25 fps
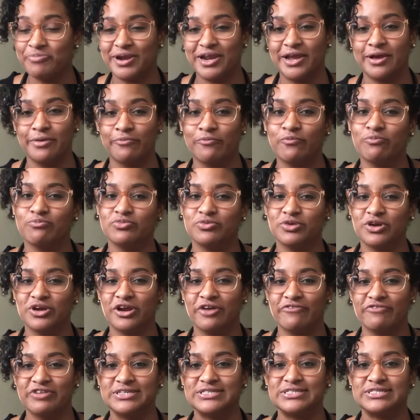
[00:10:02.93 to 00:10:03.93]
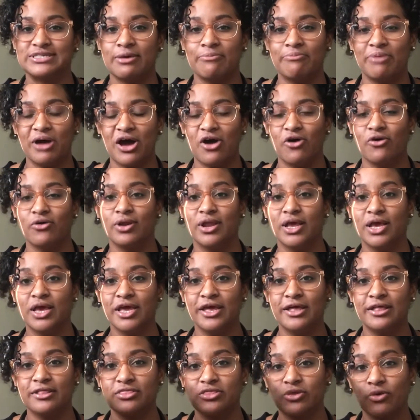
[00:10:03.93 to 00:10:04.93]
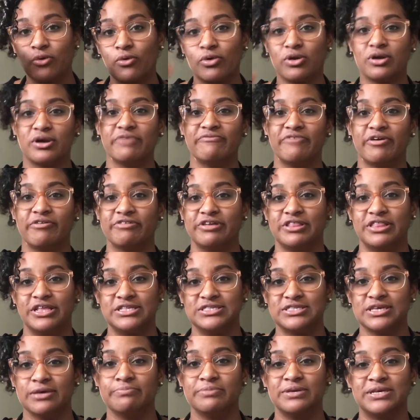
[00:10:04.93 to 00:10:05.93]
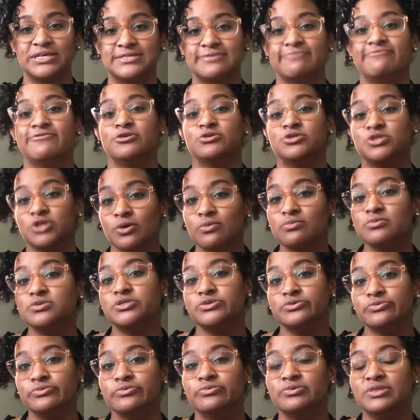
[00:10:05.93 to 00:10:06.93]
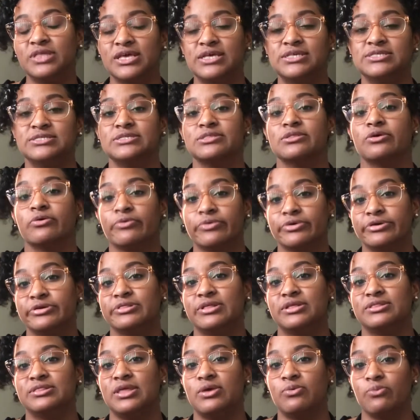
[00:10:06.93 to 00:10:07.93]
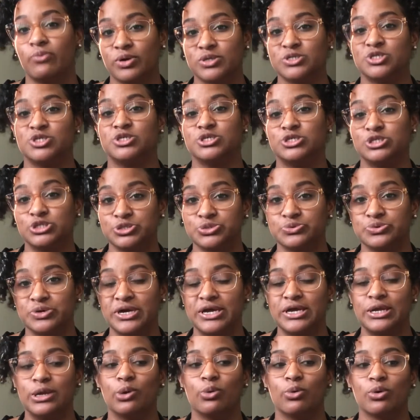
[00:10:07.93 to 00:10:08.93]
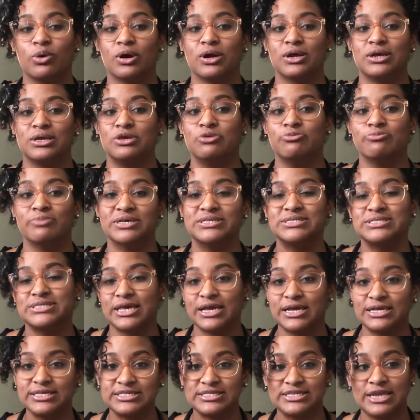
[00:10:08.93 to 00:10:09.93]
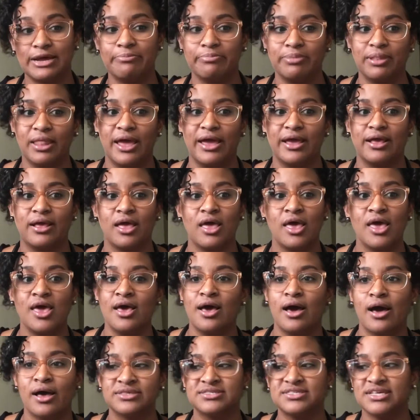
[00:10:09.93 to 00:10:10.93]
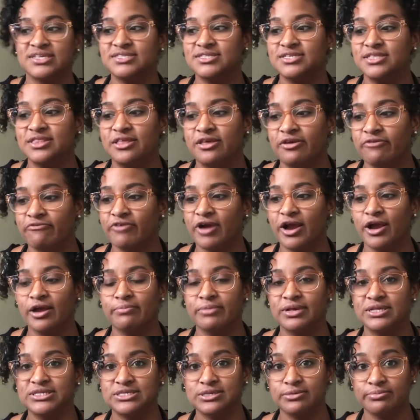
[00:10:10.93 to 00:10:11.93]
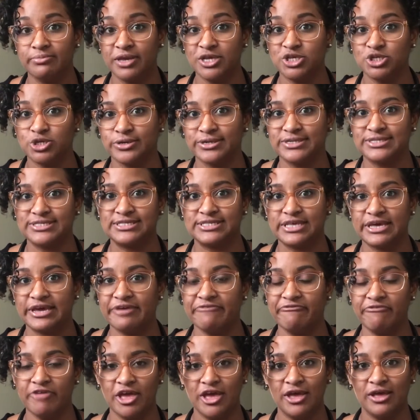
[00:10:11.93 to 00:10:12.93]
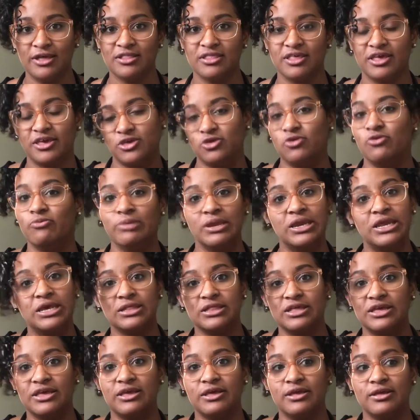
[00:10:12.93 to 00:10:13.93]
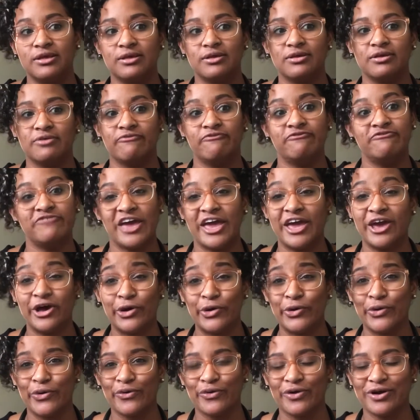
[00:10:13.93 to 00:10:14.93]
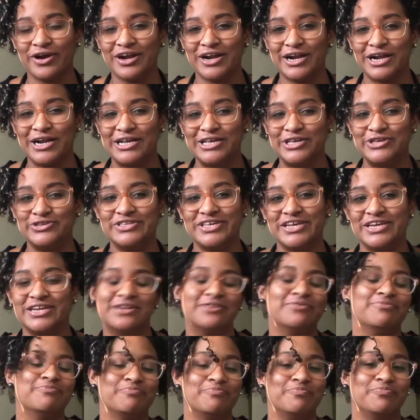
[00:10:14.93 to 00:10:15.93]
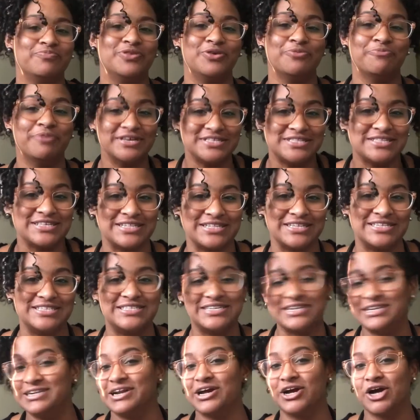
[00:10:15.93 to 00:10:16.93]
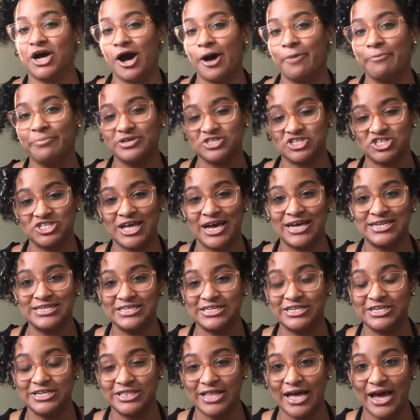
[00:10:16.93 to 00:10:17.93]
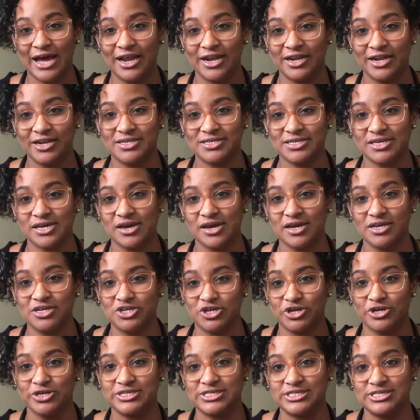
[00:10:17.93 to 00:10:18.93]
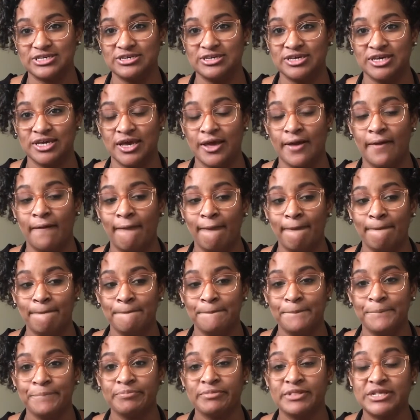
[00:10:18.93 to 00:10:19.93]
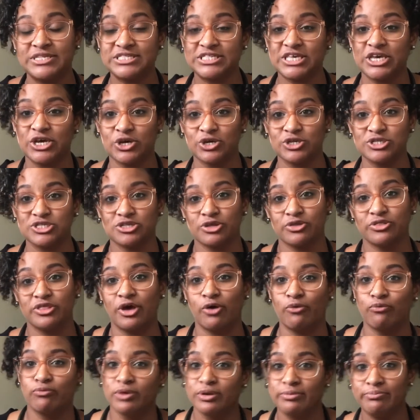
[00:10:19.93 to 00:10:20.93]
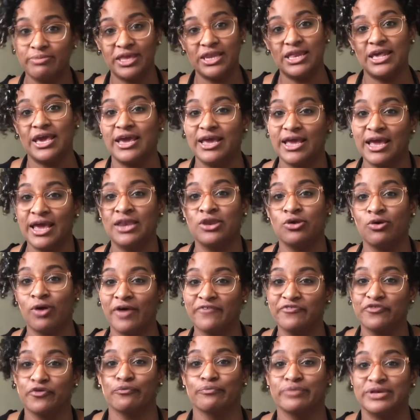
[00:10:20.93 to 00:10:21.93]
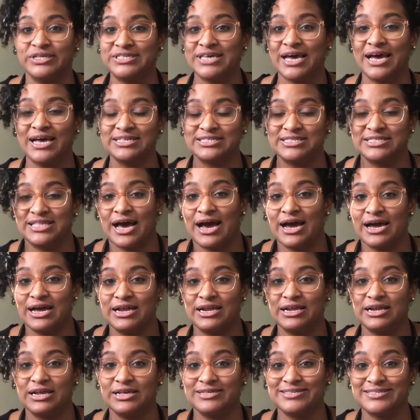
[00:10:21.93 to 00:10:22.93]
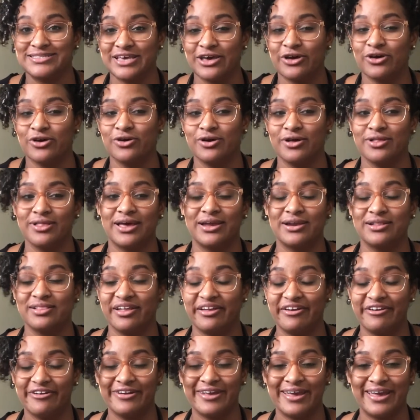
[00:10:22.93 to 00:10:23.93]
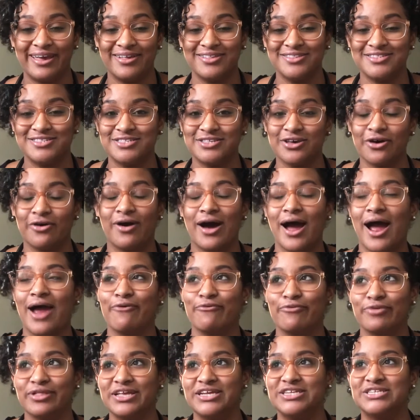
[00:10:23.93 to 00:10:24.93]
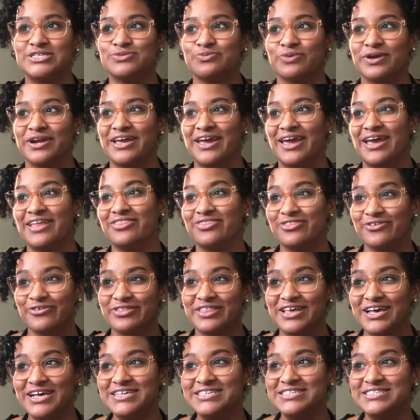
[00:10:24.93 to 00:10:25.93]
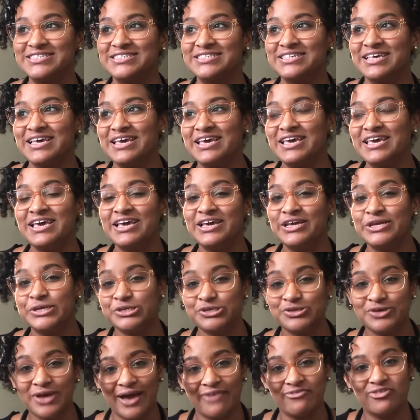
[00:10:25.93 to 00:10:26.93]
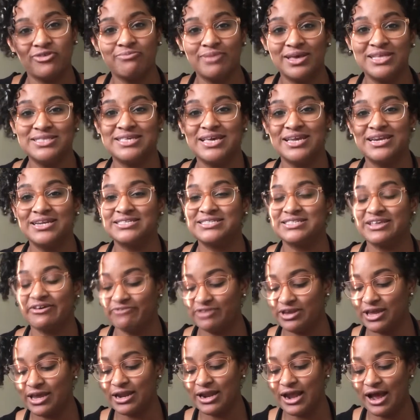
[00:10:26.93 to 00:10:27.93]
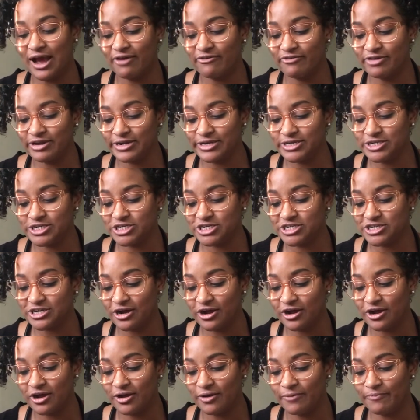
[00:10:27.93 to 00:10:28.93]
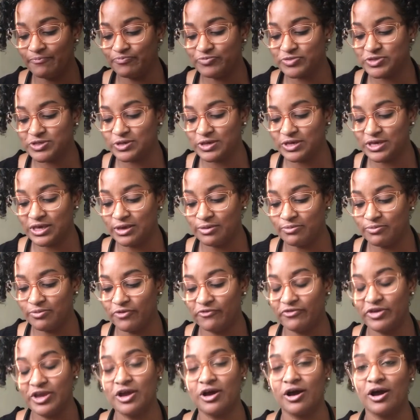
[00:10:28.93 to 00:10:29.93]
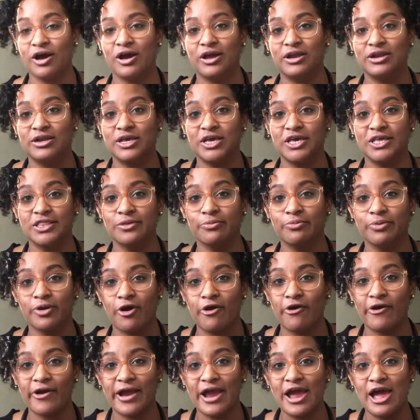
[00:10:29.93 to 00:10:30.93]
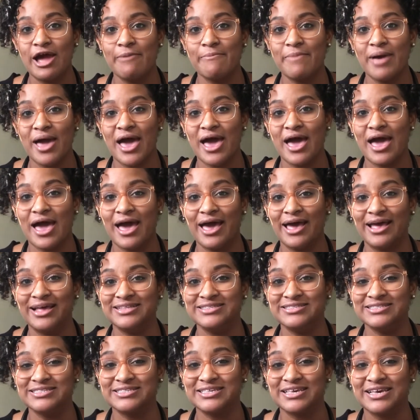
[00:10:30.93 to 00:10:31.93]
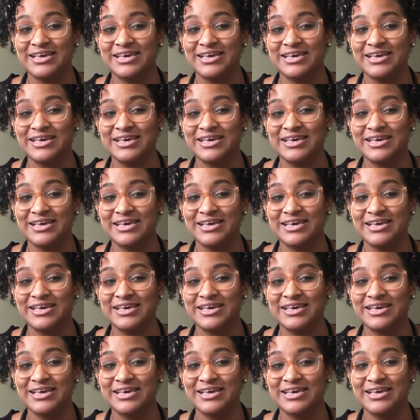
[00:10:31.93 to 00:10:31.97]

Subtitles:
but I am nervous about the order of everything done, because if you don't do things in the order that they want you to do it, or you miss like a step like assessing the environment to make sure it's safe, like you immediately fail, or you basically didn't accomplish that nursing skill. So they'll remediate and you'll have to retest that skill at a later date. So I really just want to get through this. You do have to maintain a 78 average to keep moving on in the program, and